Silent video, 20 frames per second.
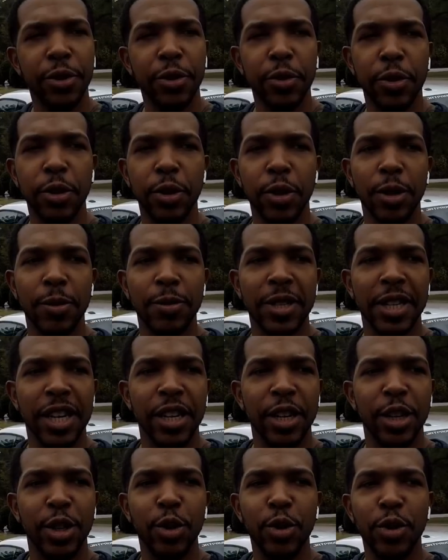you know what I'm saying,
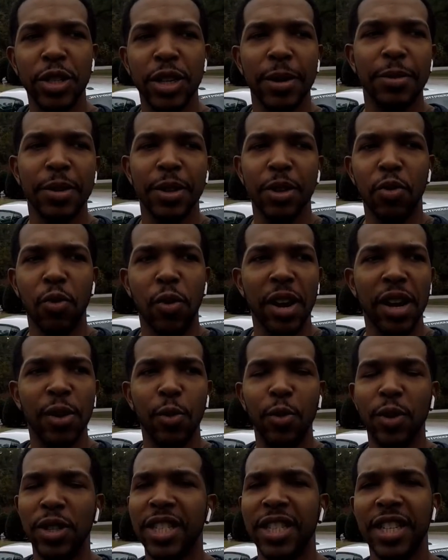to do something great
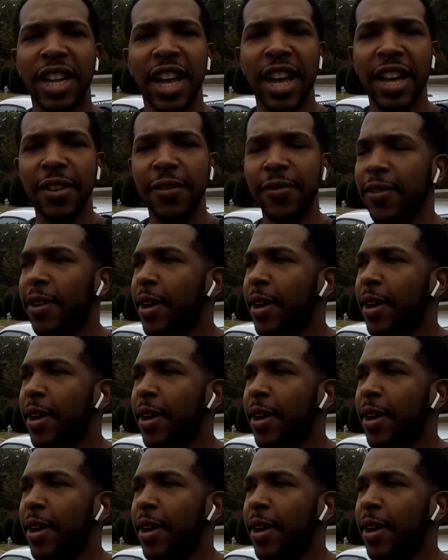with your life,